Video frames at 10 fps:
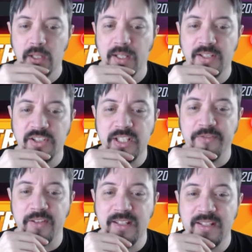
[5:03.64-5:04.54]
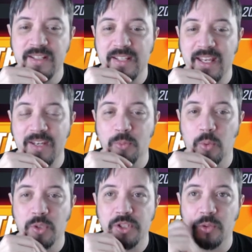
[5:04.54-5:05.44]
Sif is a
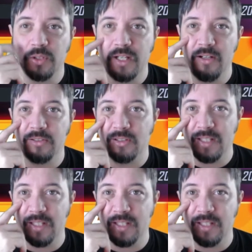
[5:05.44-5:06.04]
War Store character.